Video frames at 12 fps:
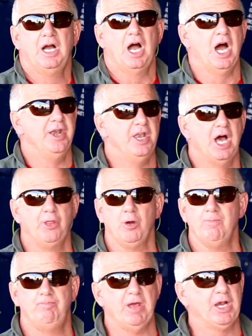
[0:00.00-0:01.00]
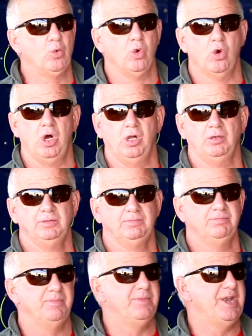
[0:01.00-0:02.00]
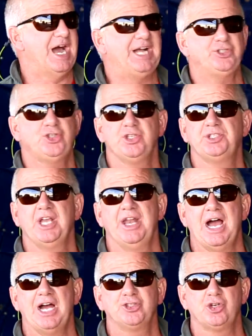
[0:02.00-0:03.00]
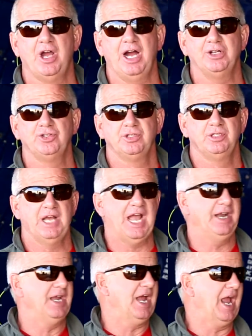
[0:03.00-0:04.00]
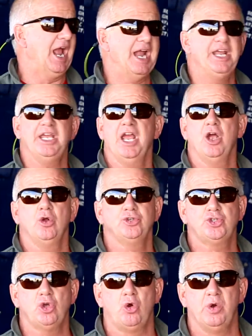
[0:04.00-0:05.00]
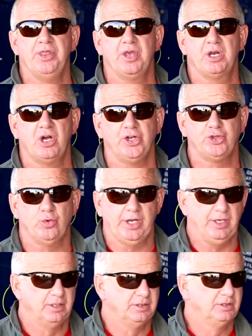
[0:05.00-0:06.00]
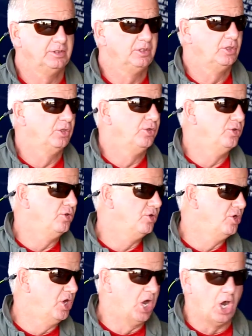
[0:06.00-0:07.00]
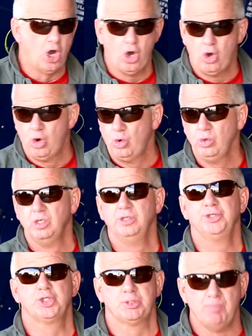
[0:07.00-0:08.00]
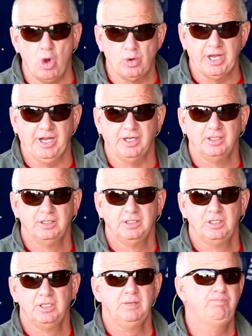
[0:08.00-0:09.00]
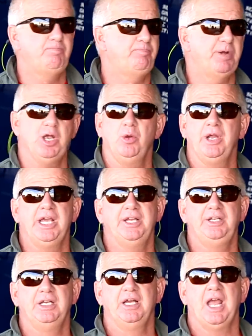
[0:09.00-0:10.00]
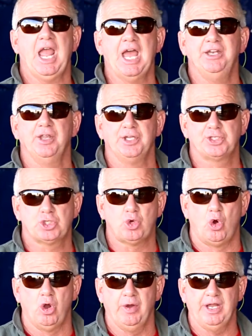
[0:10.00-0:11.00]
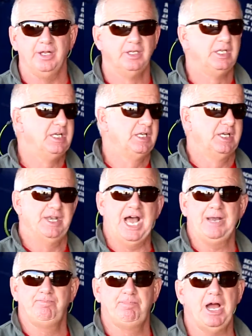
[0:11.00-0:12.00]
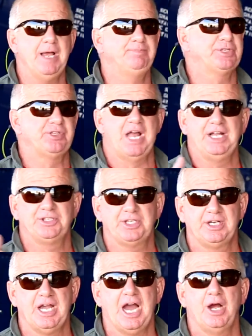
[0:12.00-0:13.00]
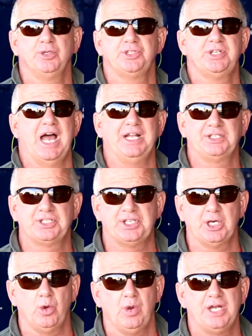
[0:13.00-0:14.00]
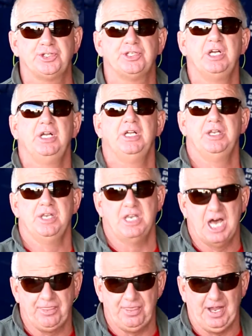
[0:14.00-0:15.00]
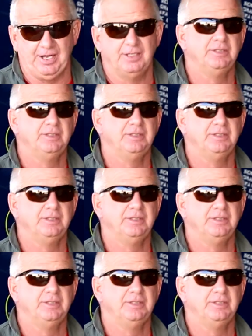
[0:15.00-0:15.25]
Another big rule, not just at Oshkosh, at any air show in the country, no smoking. Period. End of the story. Not pipes, not cigars, not cigarettes, nothing.